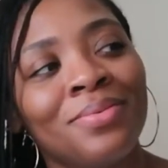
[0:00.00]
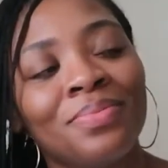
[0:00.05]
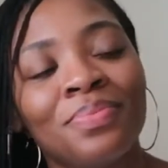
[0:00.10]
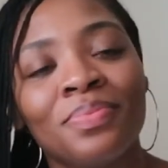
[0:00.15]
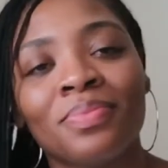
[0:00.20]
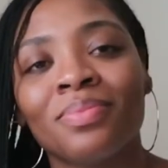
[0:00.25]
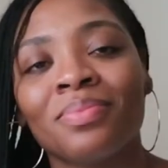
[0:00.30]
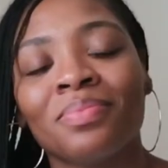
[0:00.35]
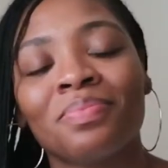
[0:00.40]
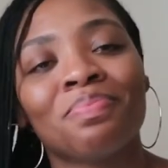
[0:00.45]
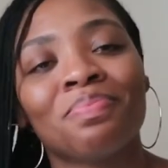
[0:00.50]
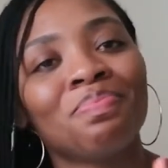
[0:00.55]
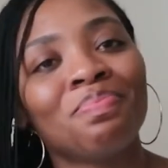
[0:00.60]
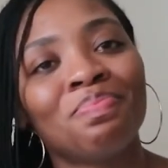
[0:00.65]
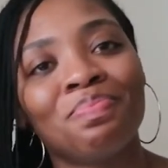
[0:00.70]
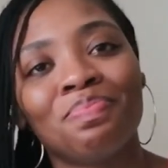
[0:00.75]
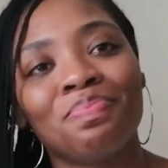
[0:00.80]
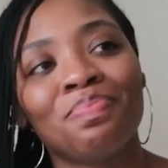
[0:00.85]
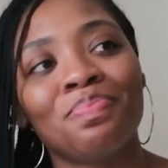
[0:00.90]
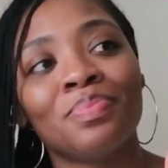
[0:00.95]

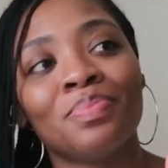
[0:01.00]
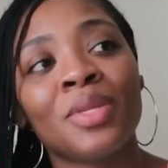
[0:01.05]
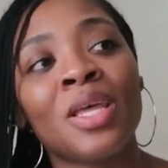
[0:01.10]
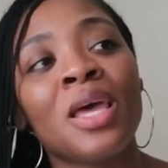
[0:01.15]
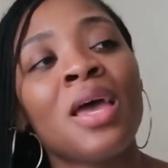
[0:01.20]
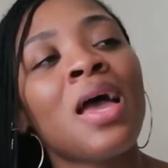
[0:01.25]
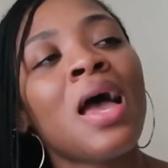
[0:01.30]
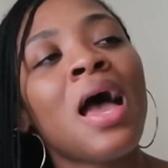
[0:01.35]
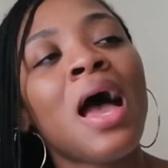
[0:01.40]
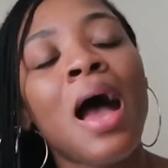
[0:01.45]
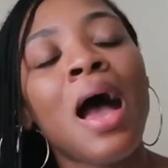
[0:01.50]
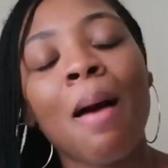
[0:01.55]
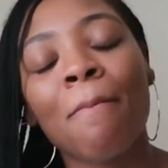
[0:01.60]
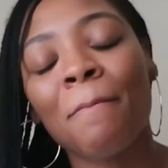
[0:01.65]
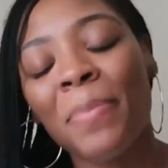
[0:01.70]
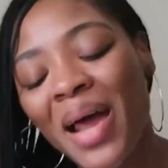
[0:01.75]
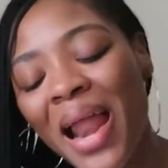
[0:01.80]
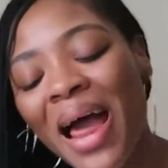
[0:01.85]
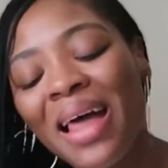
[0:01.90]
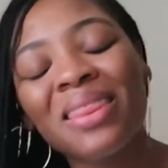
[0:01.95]
mm -mm
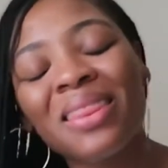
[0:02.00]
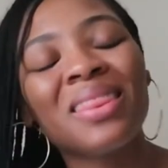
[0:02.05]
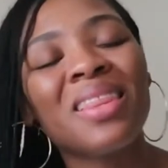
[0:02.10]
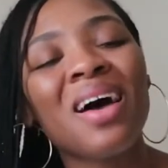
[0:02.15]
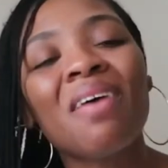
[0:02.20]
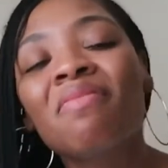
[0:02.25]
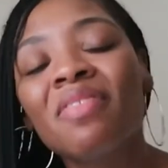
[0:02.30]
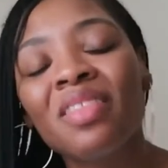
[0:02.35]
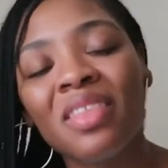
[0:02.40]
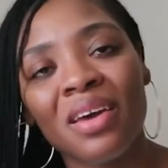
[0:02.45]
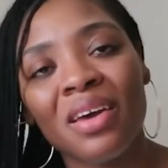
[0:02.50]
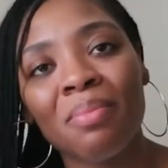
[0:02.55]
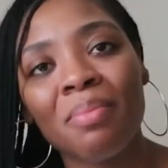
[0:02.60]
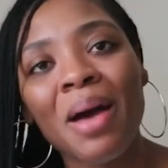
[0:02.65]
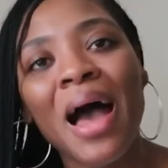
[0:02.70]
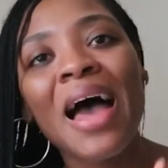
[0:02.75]
but I love them.